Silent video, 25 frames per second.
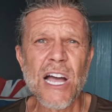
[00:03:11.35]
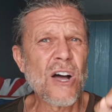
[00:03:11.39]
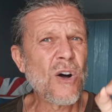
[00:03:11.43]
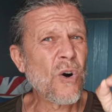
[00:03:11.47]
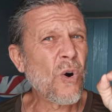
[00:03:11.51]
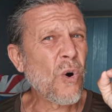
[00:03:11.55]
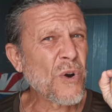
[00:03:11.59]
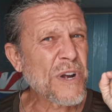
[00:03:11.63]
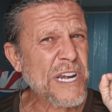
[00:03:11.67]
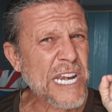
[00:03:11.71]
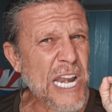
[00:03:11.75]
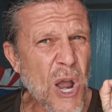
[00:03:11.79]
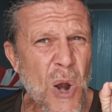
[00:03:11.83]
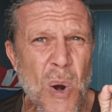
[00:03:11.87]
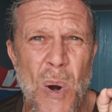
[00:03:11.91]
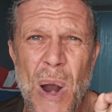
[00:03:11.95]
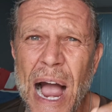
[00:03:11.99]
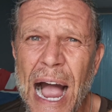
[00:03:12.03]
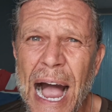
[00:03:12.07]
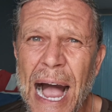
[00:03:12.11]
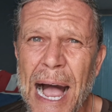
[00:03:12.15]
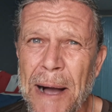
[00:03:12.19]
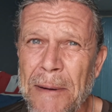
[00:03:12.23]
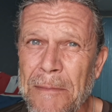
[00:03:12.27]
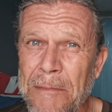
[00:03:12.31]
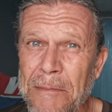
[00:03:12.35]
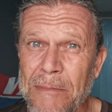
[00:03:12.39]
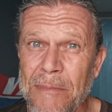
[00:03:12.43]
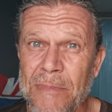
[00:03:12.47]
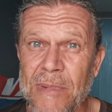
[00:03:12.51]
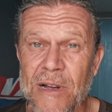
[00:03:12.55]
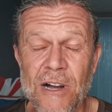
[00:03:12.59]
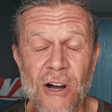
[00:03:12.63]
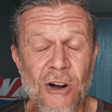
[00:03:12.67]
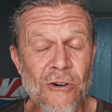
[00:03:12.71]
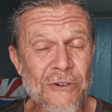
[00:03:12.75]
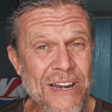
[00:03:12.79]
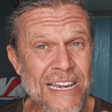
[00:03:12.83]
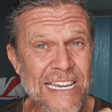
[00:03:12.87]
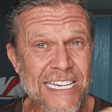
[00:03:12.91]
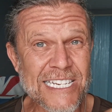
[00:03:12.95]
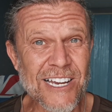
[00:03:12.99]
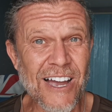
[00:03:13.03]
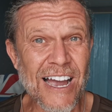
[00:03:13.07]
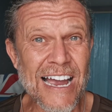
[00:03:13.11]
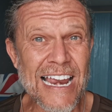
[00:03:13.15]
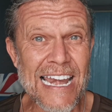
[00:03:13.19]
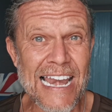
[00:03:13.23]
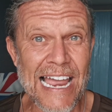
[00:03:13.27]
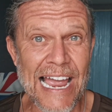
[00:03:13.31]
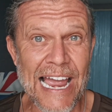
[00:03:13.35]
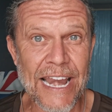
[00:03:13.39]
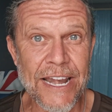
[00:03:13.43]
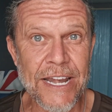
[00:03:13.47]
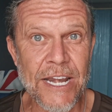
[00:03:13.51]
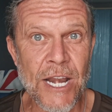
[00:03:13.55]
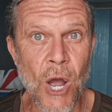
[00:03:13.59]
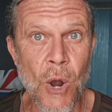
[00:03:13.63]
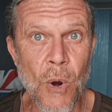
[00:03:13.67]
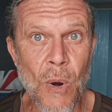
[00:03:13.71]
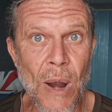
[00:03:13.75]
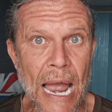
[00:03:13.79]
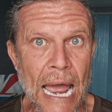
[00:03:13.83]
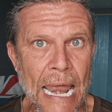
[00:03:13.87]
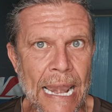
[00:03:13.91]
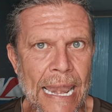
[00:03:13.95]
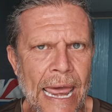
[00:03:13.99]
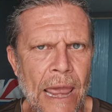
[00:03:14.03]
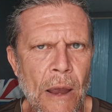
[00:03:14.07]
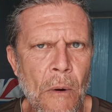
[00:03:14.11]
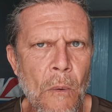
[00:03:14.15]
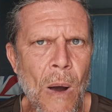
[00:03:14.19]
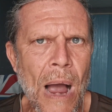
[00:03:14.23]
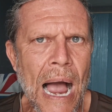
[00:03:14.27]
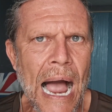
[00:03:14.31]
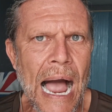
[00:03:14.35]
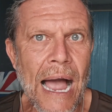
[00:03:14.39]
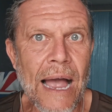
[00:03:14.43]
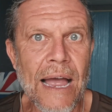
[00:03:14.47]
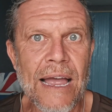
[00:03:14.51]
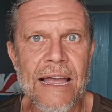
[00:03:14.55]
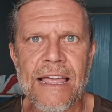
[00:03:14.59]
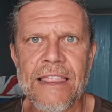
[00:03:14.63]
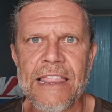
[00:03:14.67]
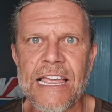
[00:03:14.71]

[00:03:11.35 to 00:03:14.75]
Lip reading: or no or in Thailand, no alaiwa.